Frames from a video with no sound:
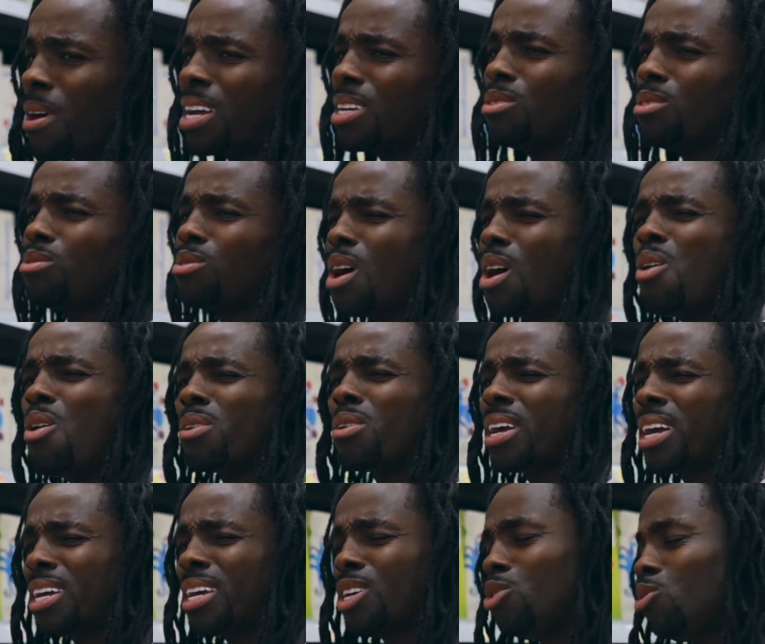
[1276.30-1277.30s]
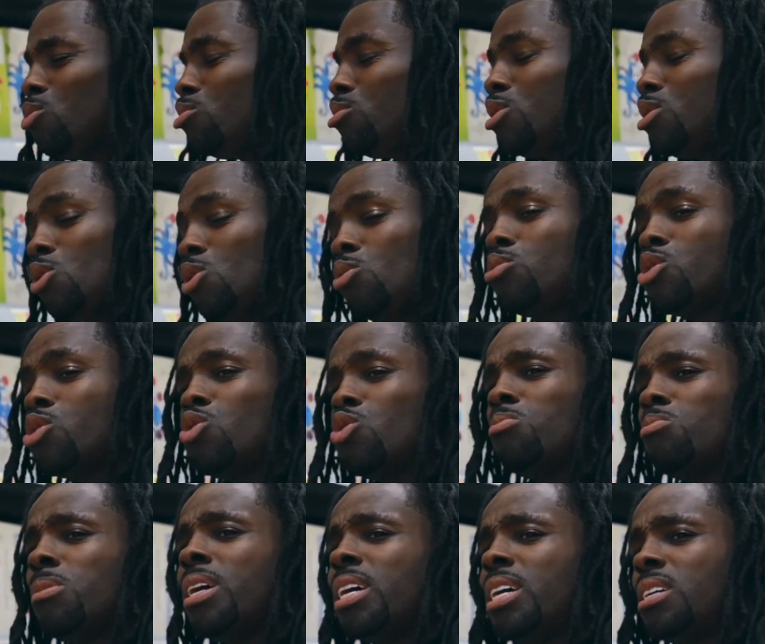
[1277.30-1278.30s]
while you talking. You do too
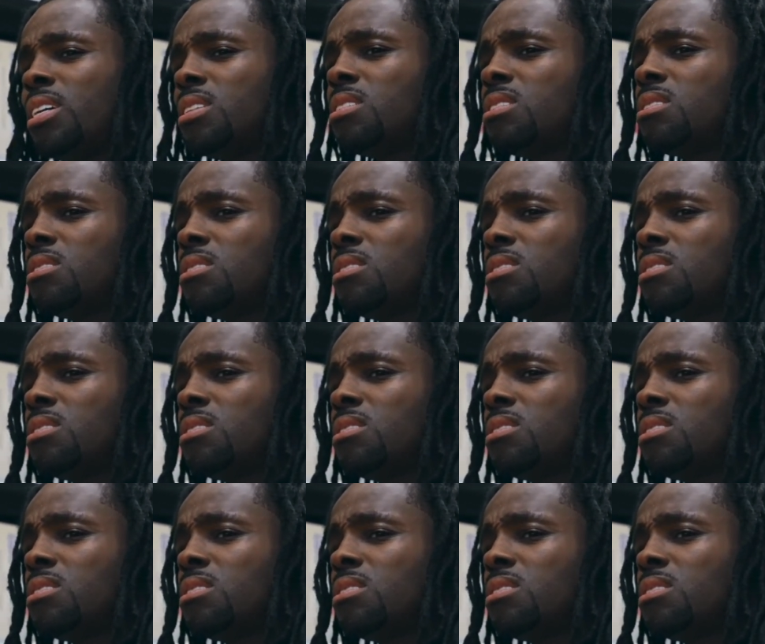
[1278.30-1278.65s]
much.